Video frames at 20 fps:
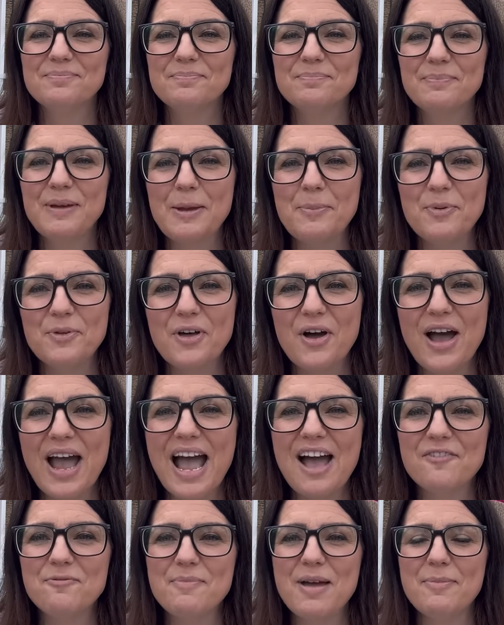people that I
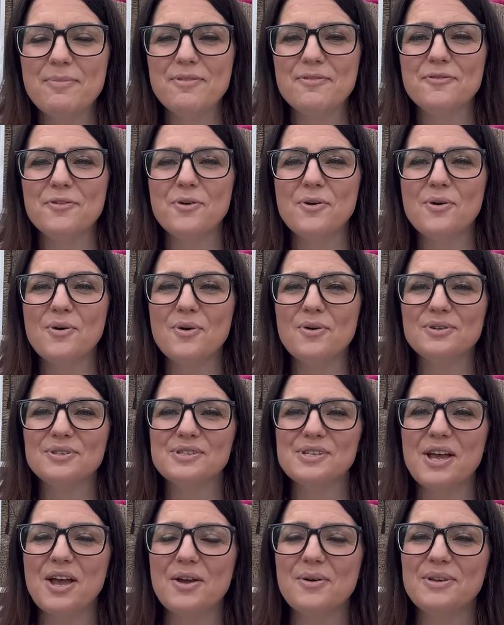have met before.
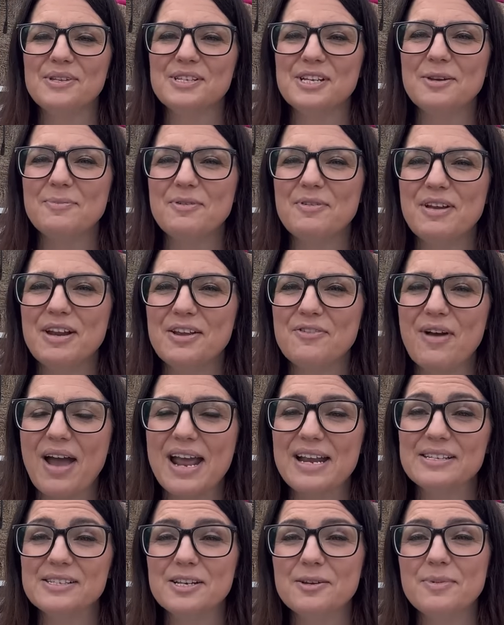So it's going to be really
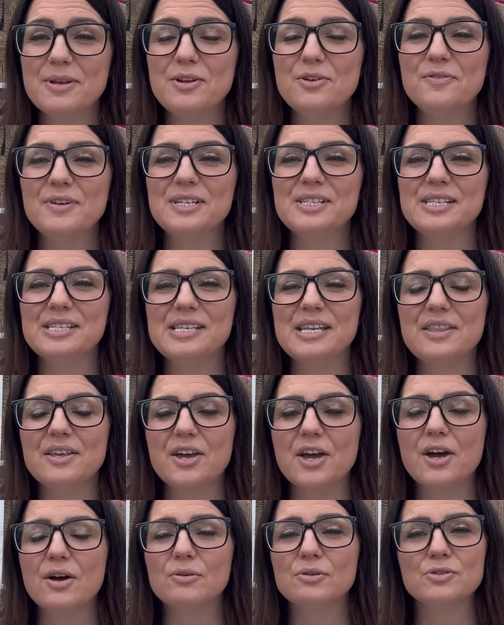great. It's going to be lovely to see the
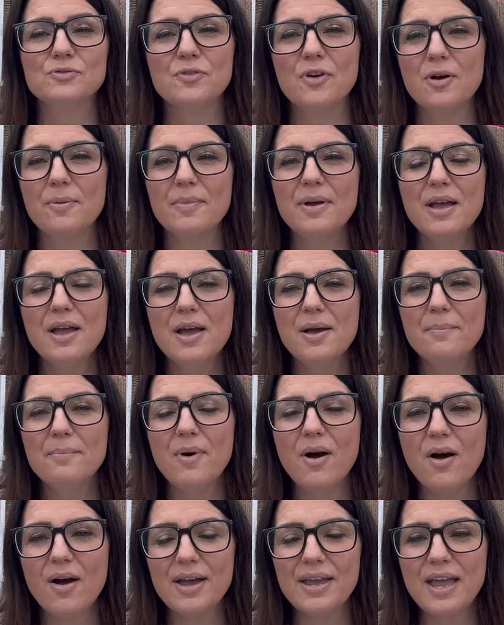girls from
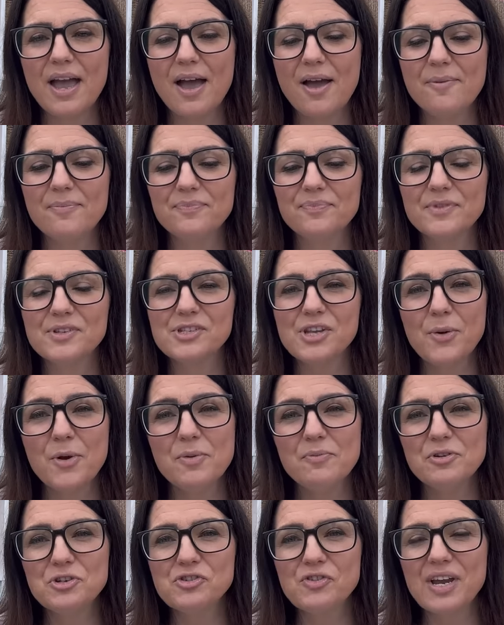my
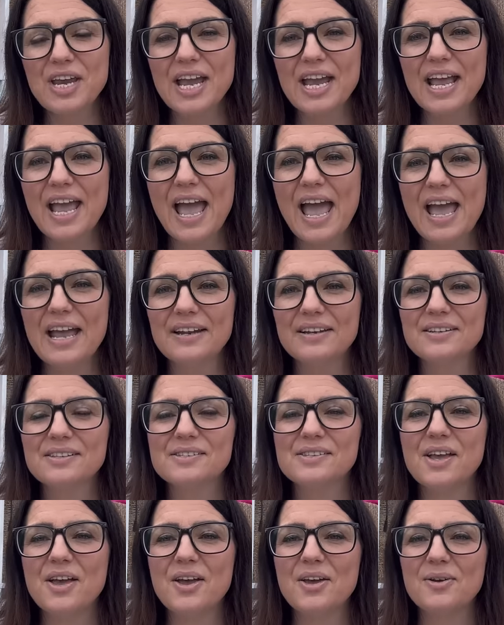sewing retreat again.
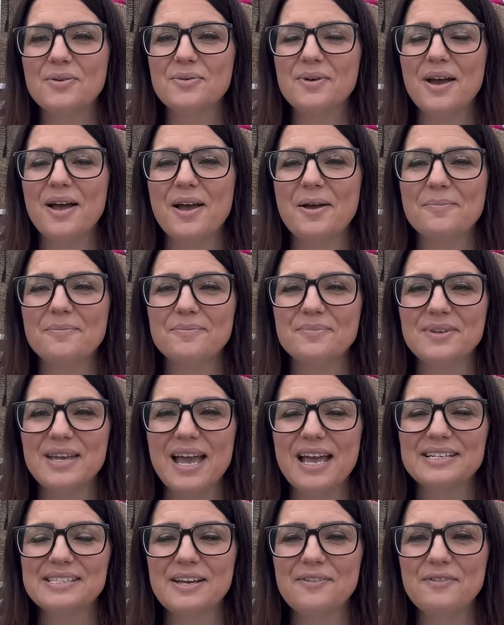So
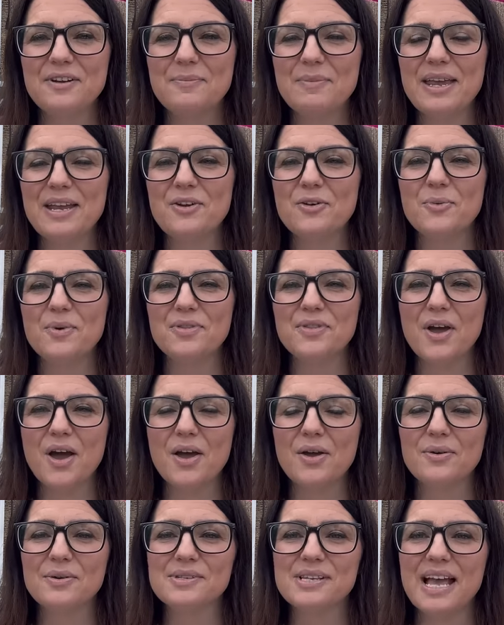yeah, definitely meeting up with
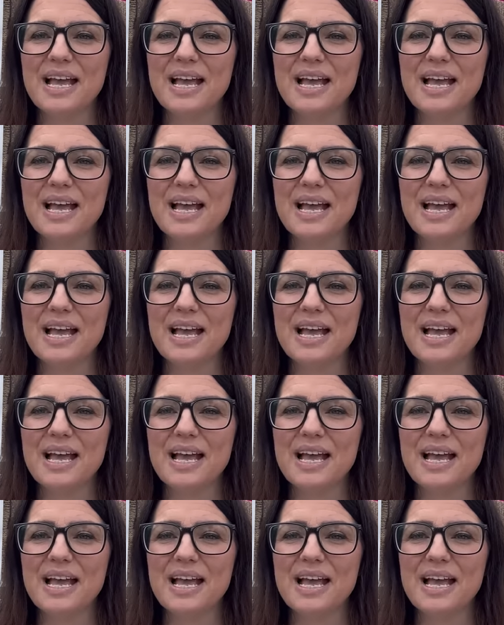those.